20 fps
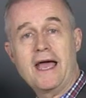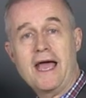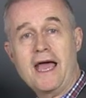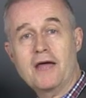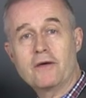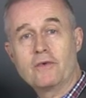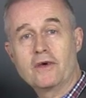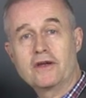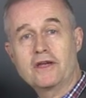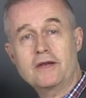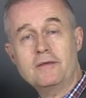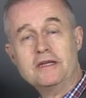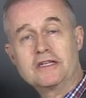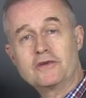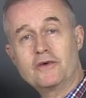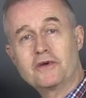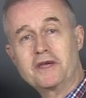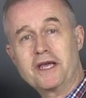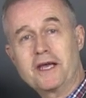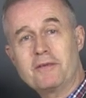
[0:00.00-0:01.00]
And we're going to be
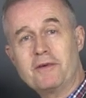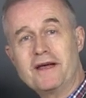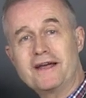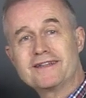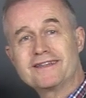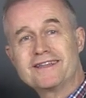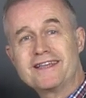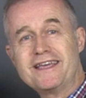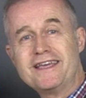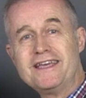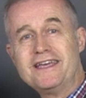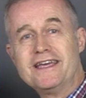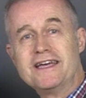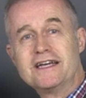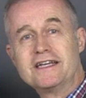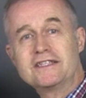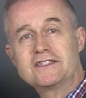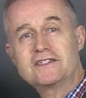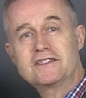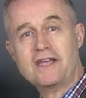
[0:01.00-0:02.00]
talking about the
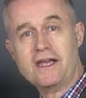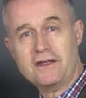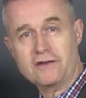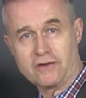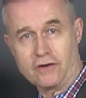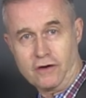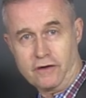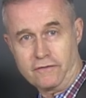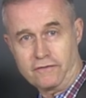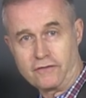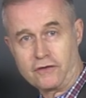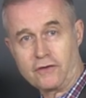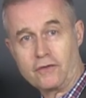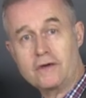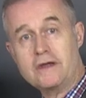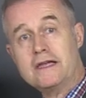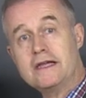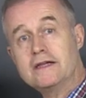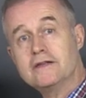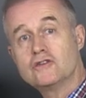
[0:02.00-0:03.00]
Sound Off
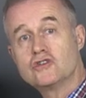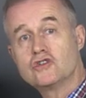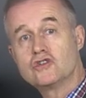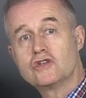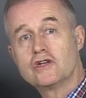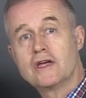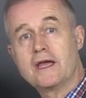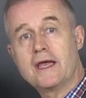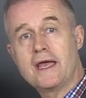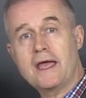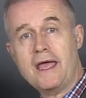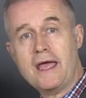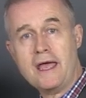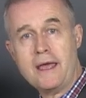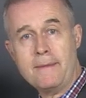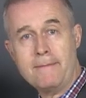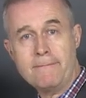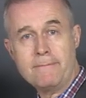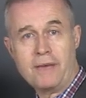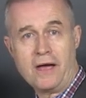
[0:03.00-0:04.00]
3 inch
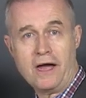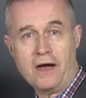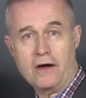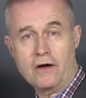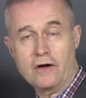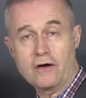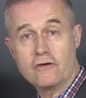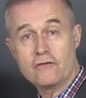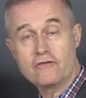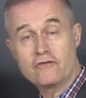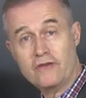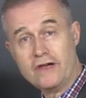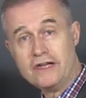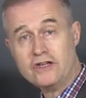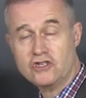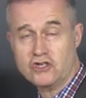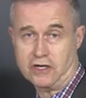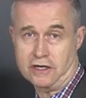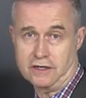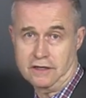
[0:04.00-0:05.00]
M Power
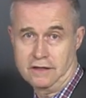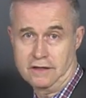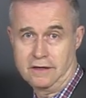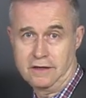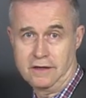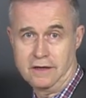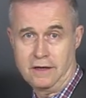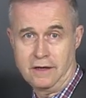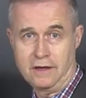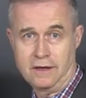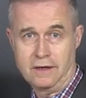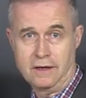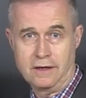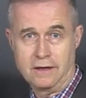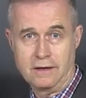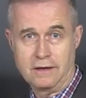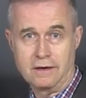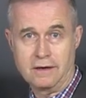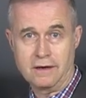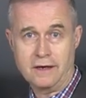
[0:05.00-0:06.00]
Fascia
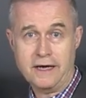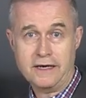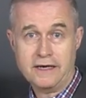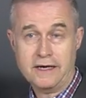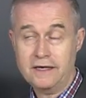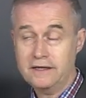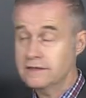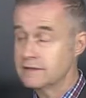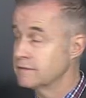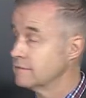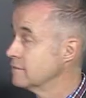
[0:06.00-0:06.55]
Lighthead.